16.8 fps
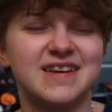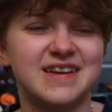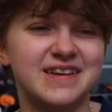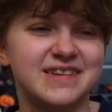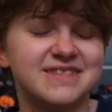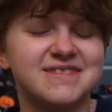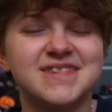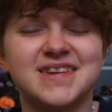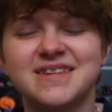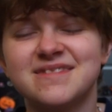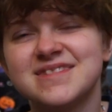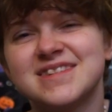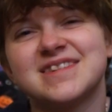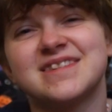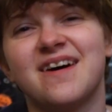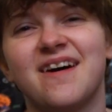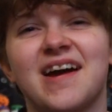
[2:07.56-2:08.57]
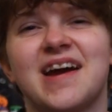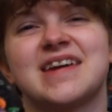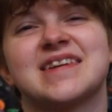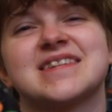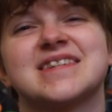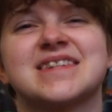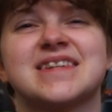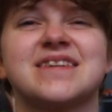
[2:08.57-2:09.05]
It, it was
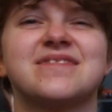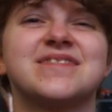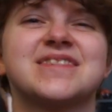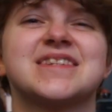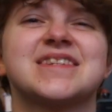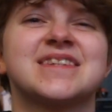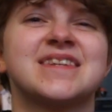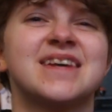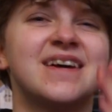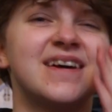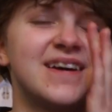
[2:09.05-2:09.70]
nice. It was,